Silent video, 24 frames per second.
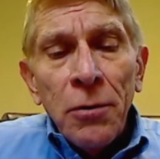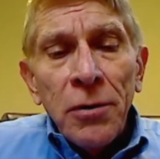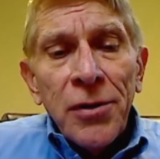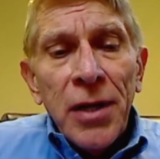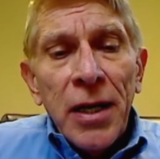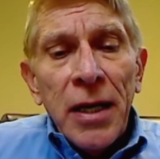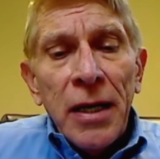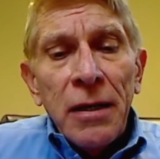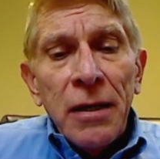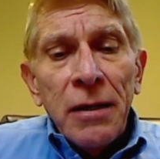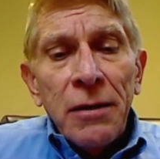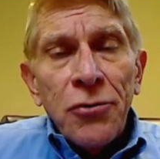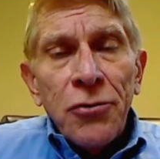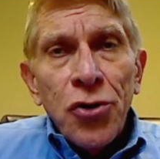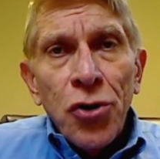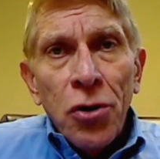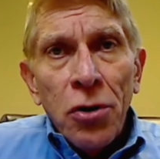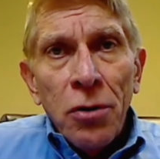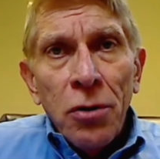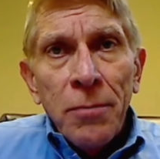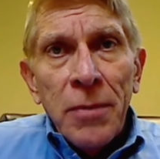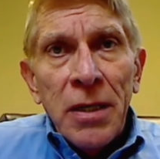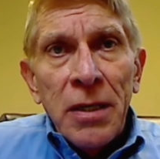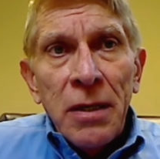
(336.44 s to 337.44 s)
was a
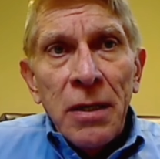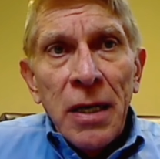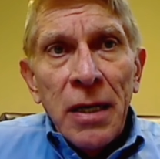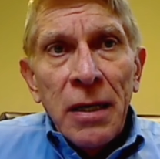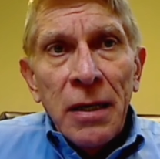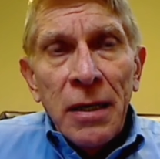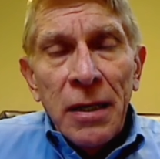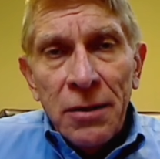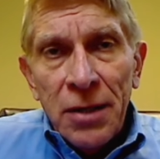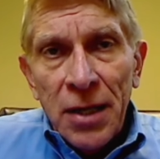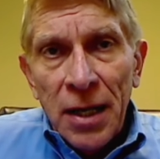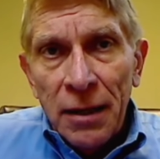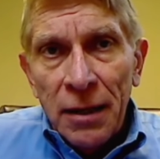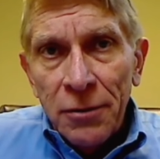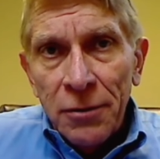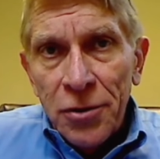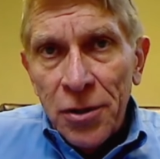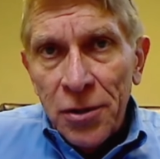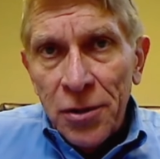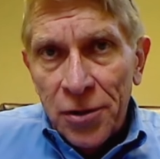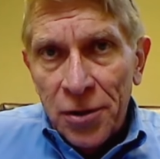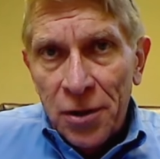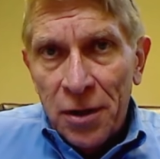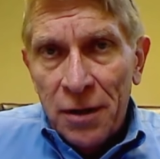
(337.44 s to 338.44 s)
German
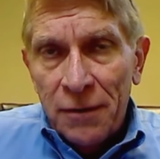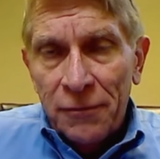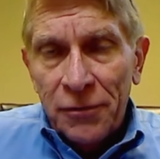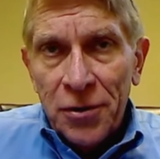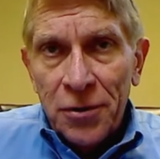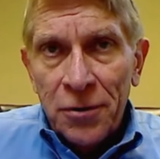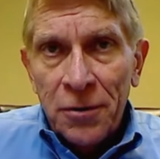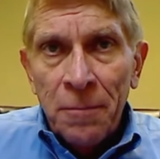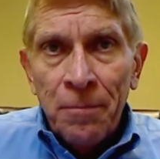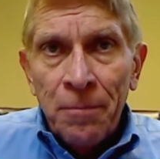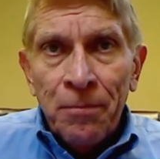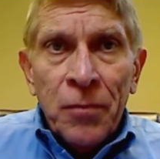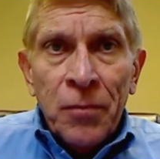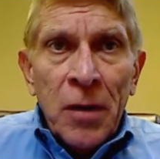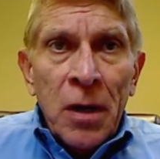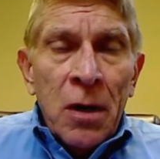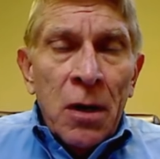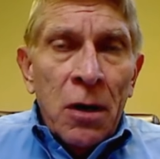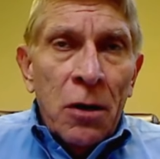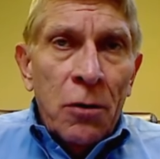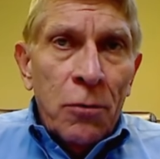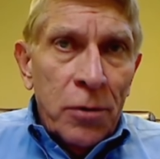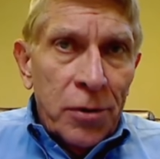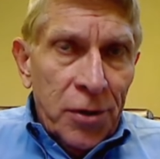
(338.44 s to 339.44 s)
intelligence officer
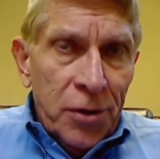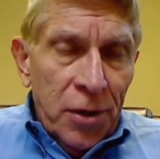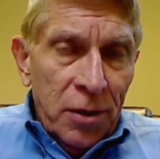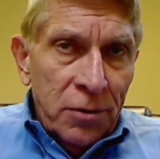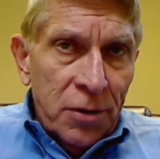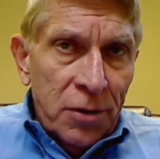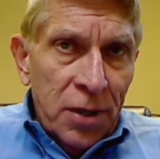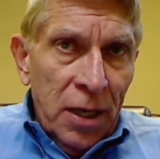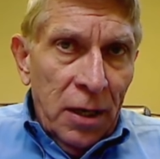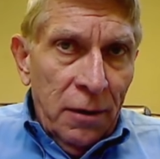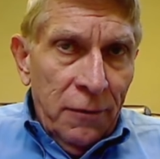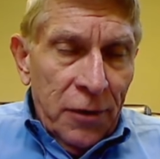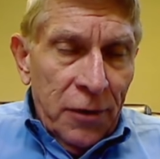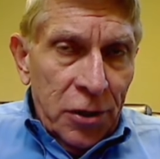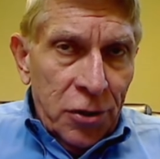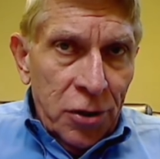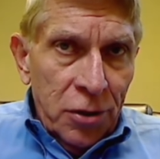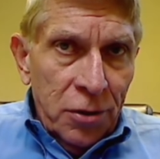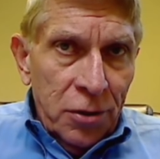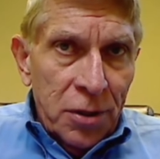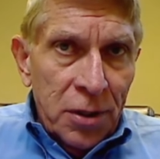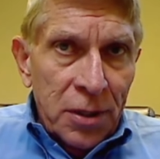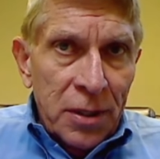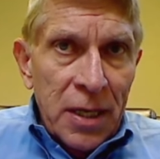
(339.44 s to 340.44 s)
who was on
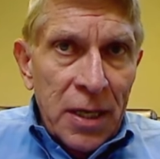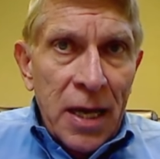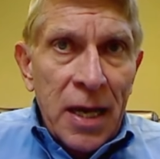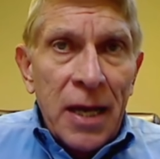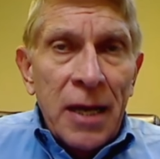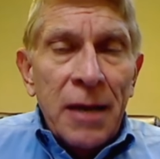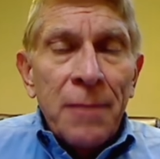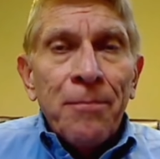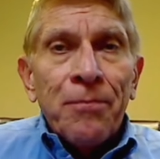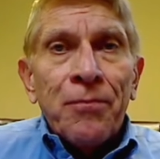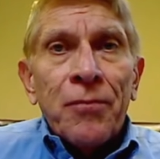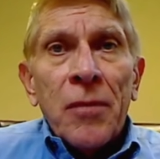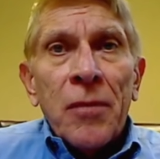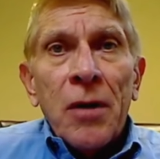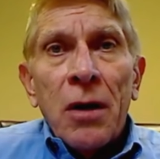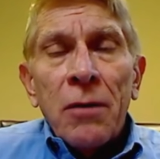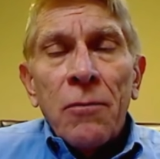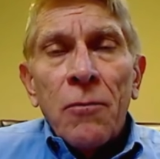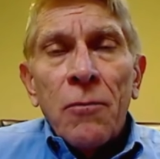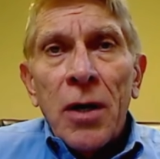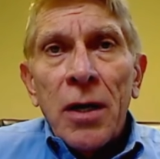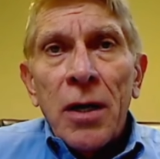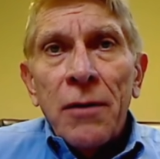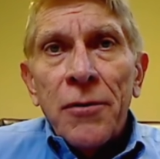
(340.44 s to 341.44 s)
television today
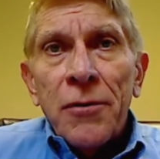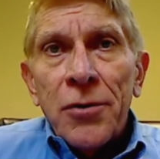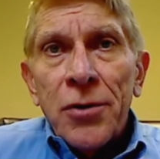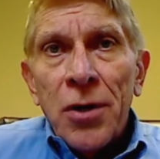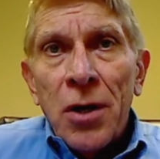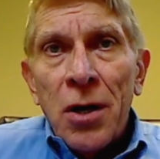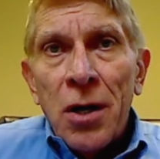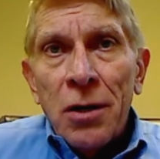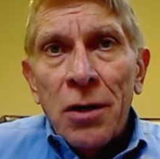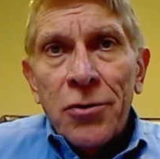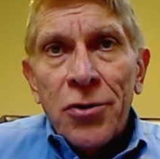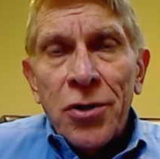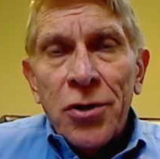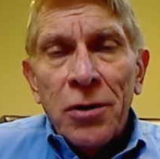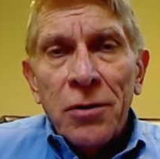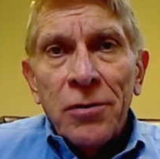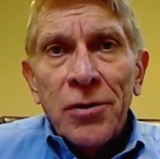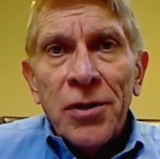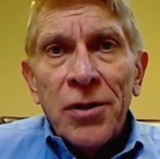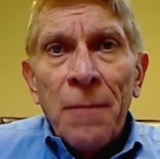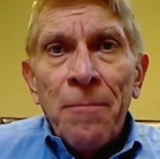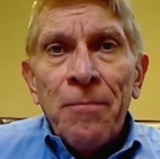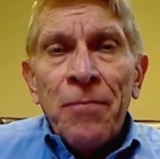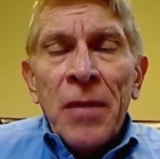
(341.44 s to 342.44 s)
on one of the talk
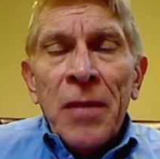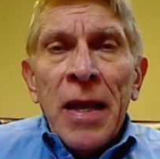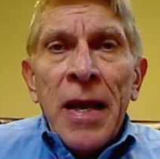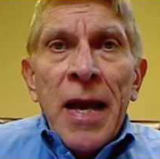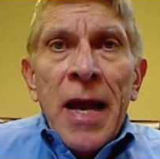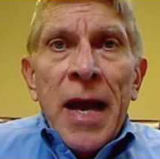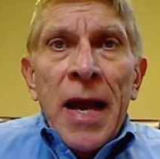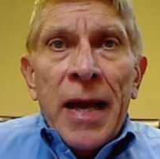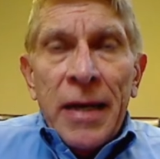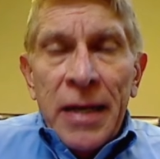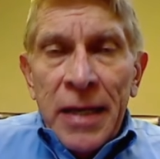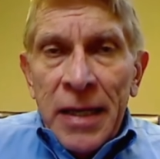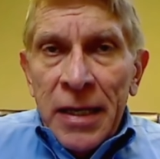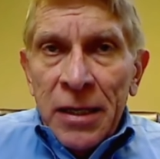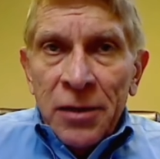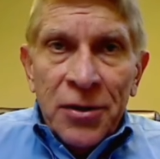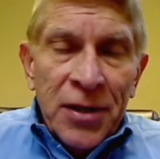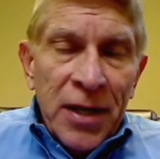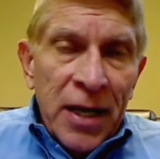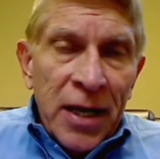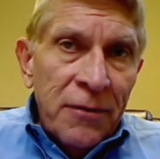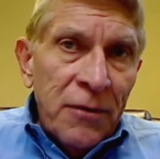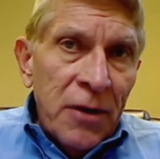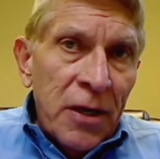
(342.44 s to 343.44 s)
shows, and he
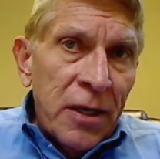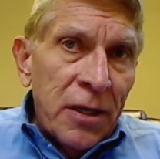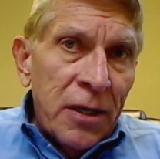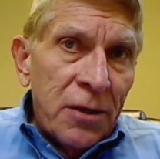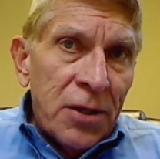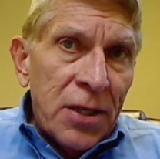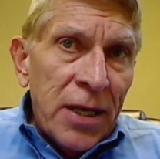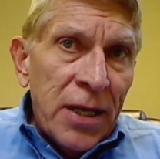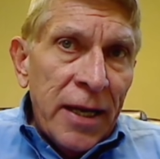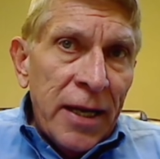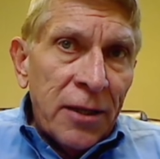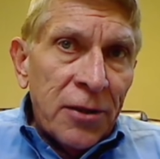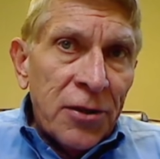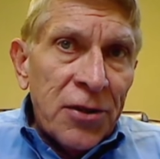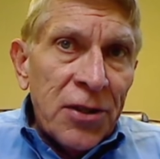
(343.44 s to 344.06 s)
said that it takes